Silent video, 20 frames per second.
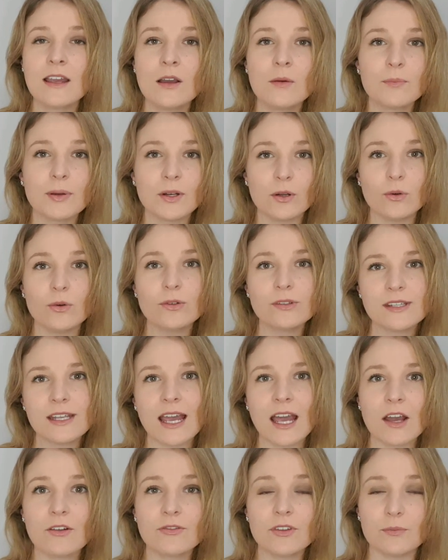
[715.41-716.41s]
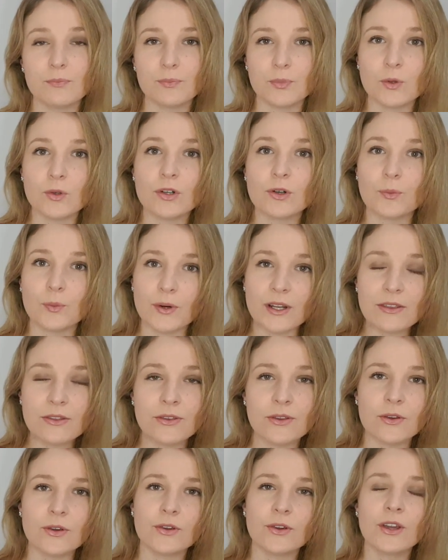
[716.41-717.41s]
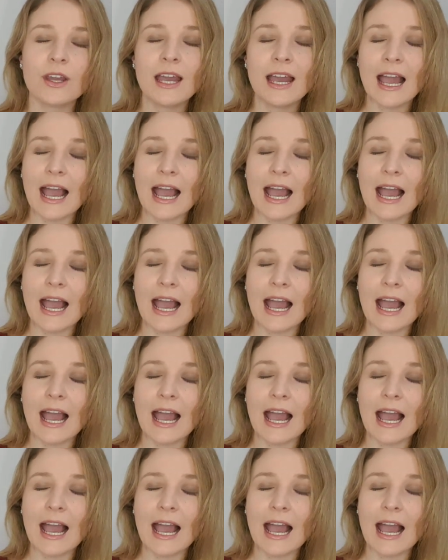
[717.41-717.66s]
but also have the book with you